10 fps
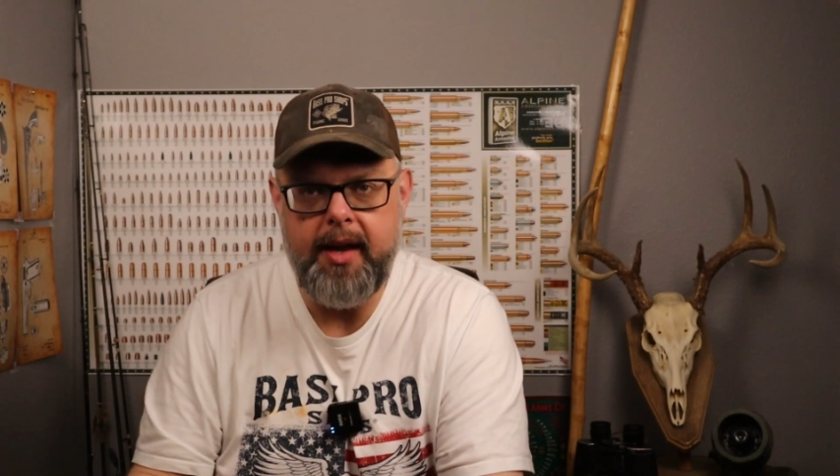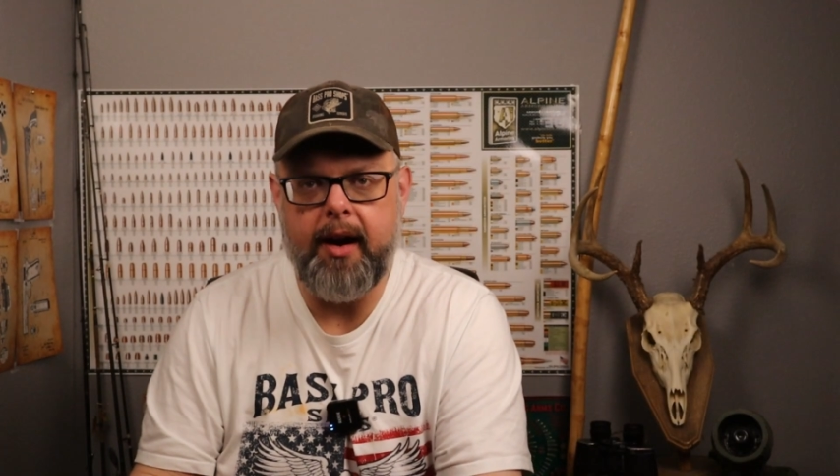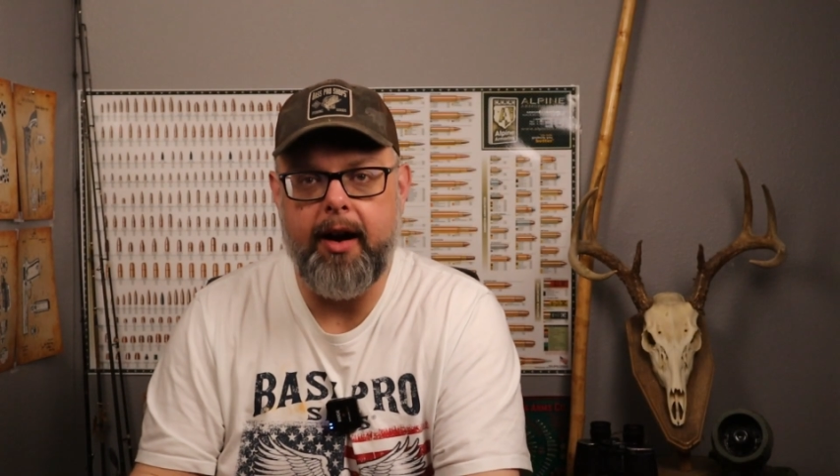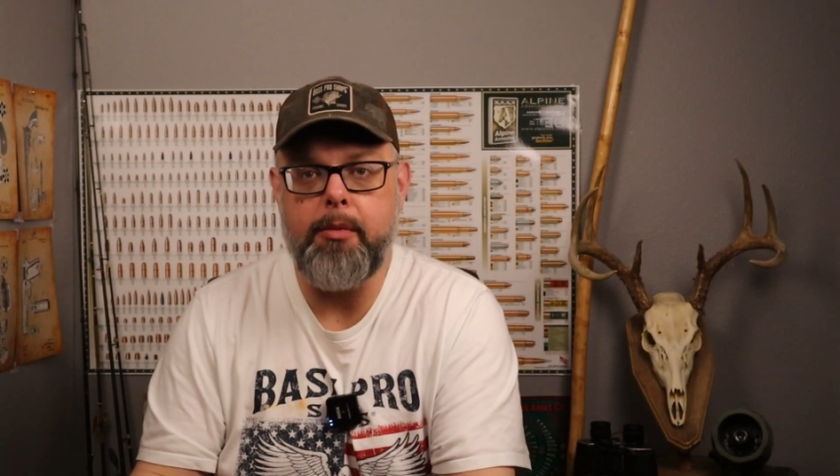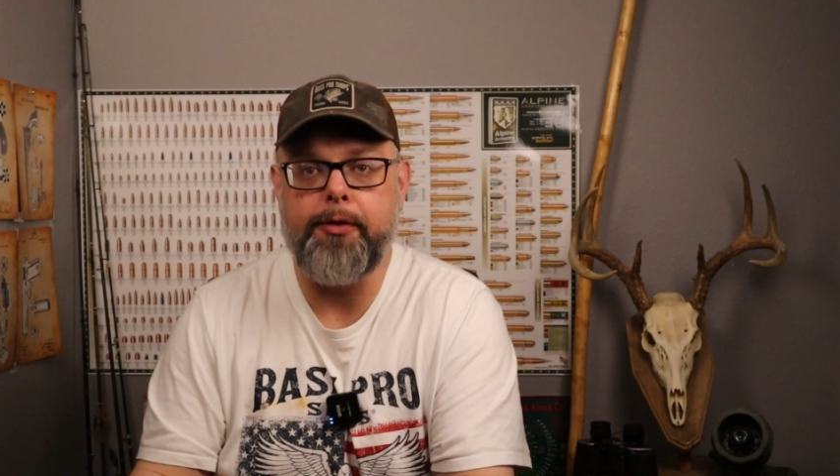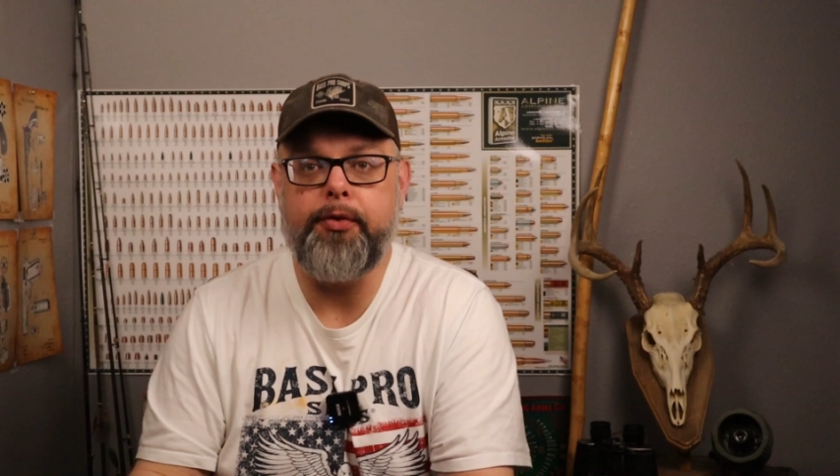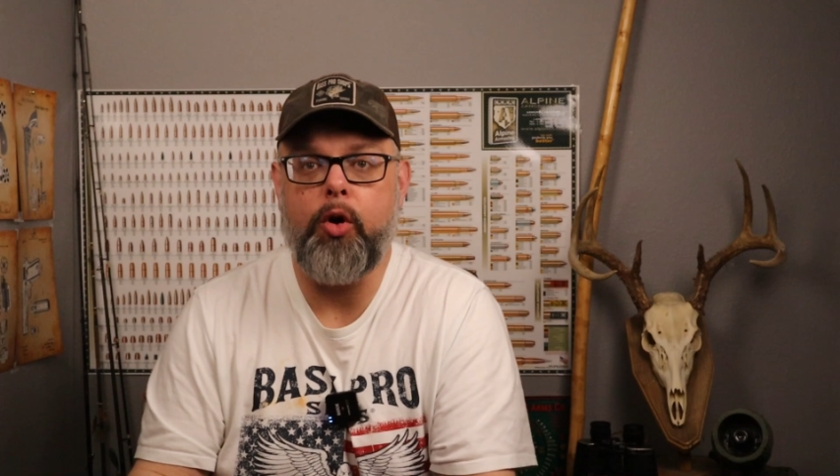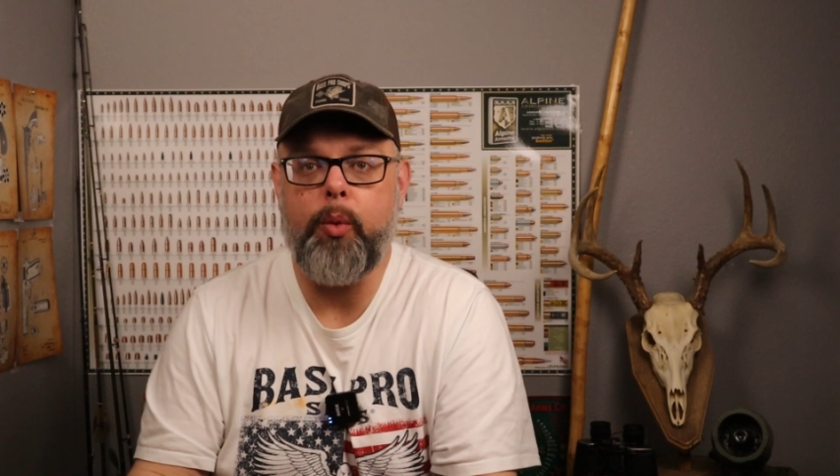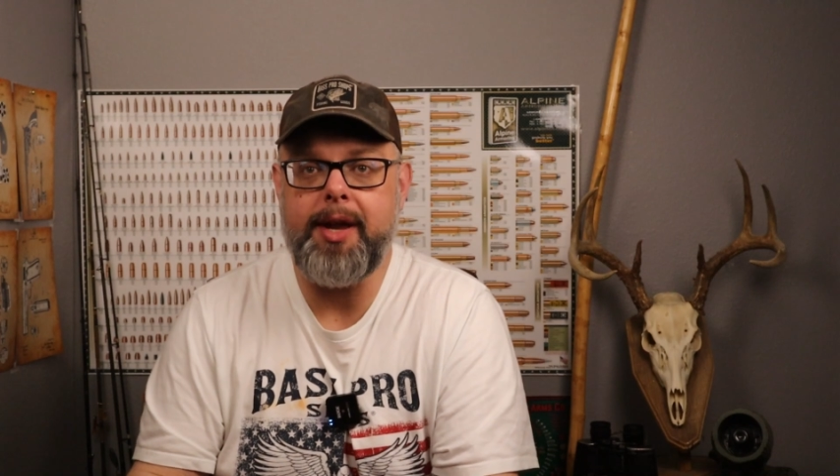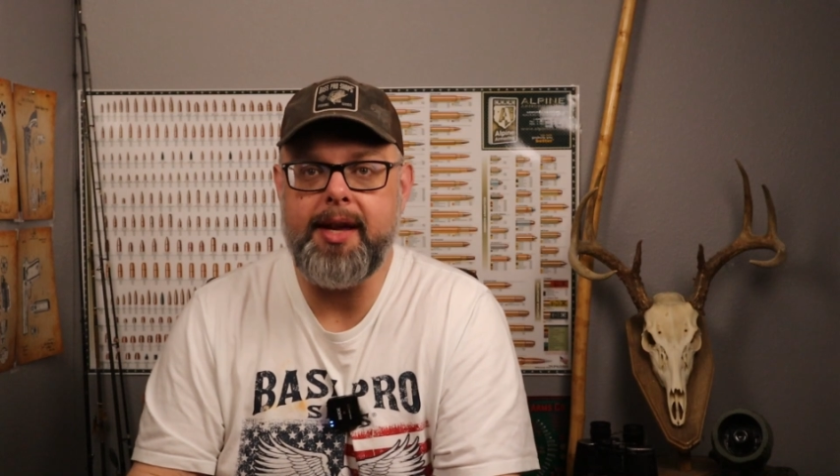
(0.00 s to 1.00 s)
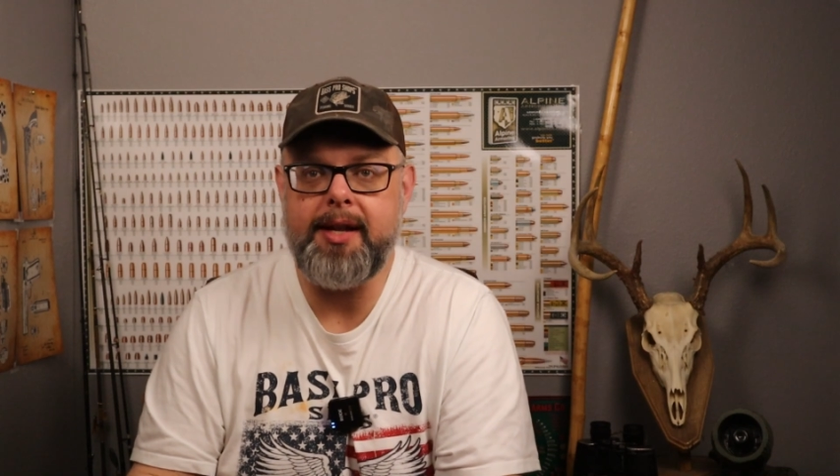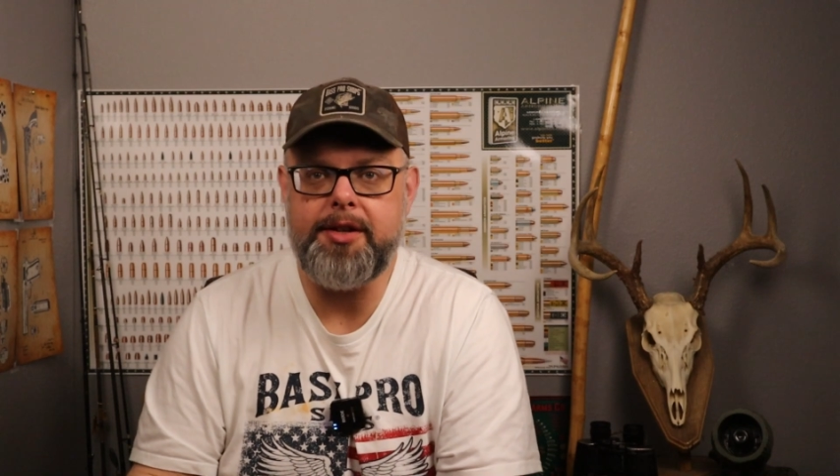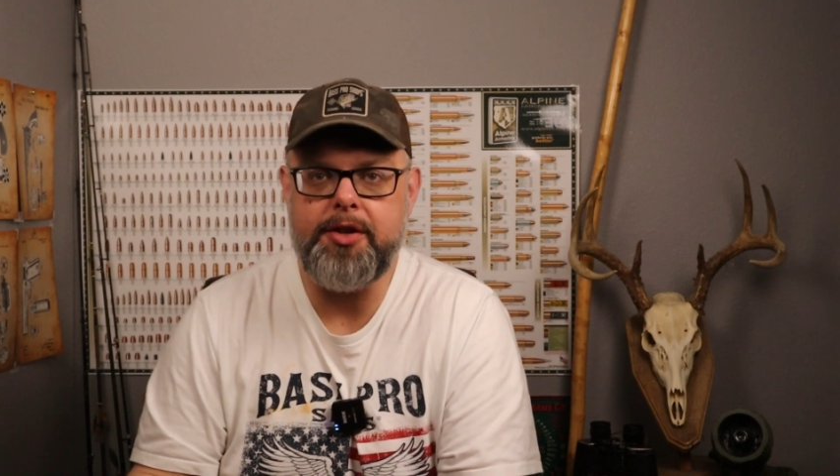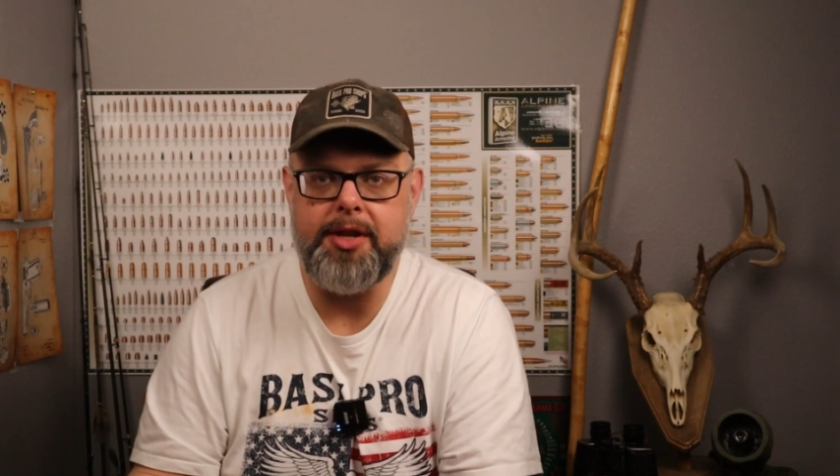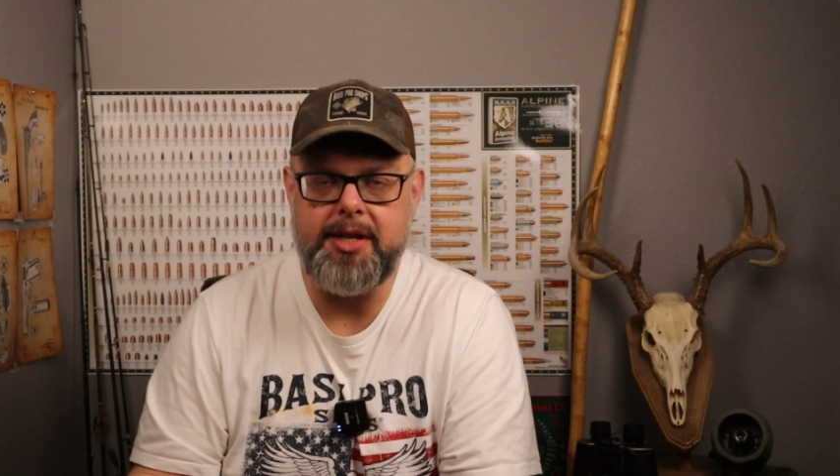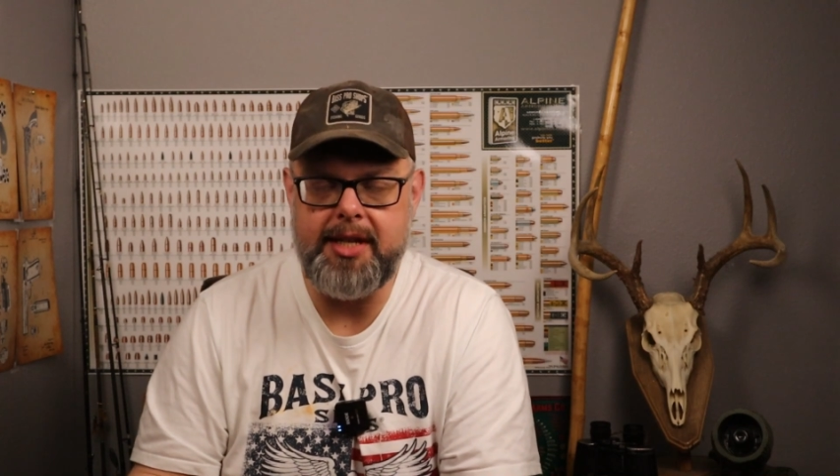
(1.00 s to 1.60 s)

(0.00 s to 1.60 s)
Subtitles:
Alright, before we get into the